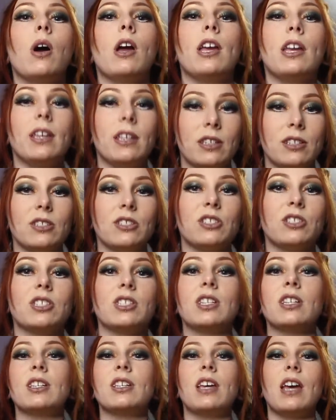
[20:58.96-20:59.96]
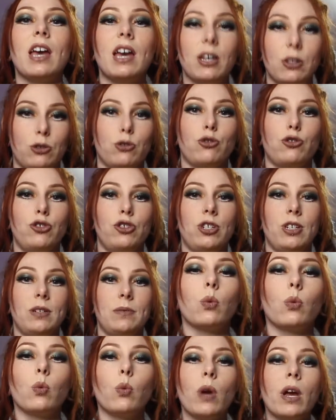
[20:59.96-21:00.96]
is energy.
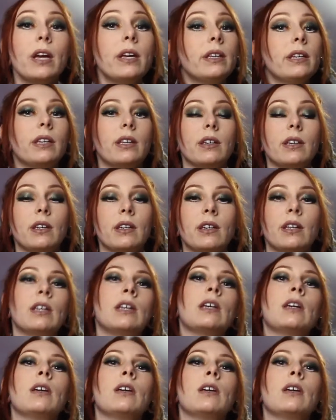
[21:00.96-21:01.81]
Reiki